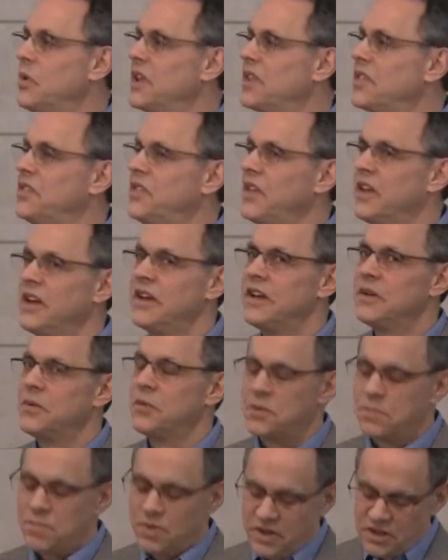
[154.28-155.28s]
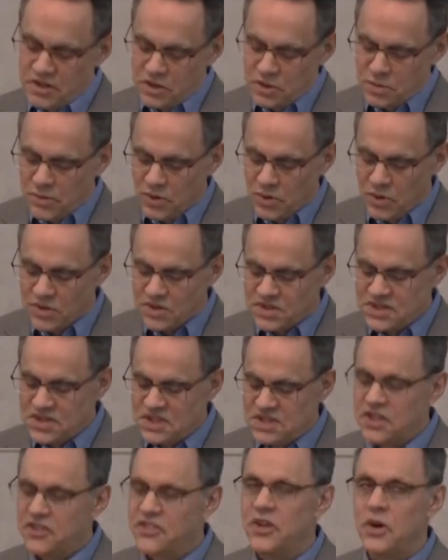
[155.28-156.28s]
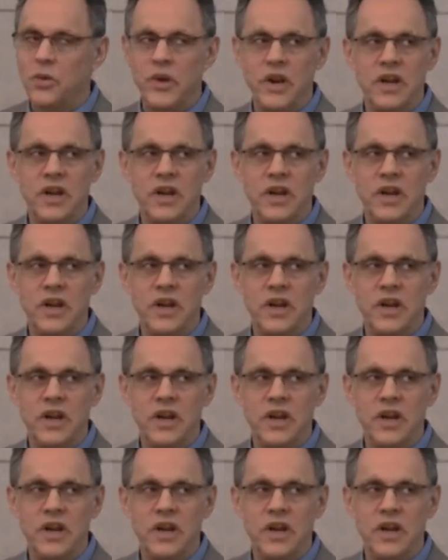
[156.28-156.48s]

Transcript: with political polls is that they're